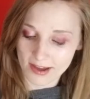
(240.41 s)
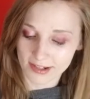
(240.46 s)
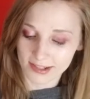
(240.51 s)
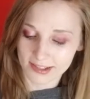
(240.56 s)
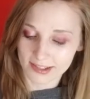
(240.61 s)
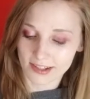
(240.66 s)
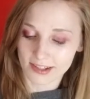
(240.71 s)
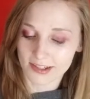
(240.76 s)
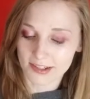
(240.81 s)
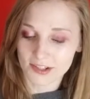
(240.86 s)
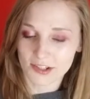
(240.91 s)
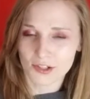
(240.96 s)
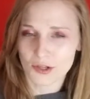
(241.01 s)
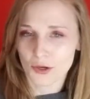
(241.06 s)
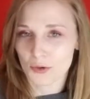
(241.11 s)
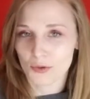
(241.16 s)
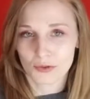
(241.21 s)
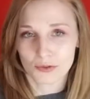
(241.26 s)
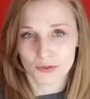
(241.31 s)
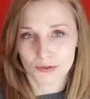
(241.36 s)
excited to
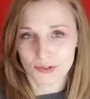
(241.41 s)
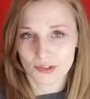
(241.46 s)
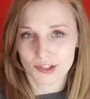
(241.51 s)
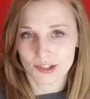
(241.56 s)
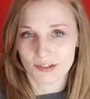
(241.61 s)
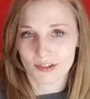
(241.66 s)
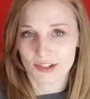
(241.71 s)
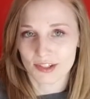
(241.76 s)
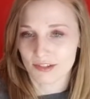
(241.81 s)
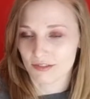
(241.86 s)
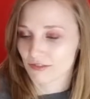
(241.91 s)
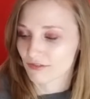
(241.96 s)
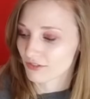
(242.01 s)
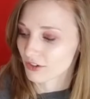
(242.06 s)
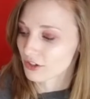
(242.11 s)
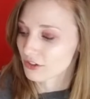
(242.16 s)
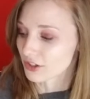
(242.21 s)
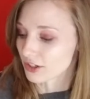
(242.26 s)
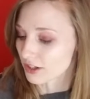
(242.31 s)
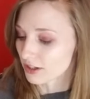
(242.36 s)
go through the series even
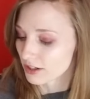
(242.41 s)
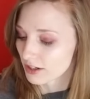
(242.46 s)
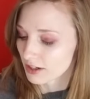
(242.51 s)
further.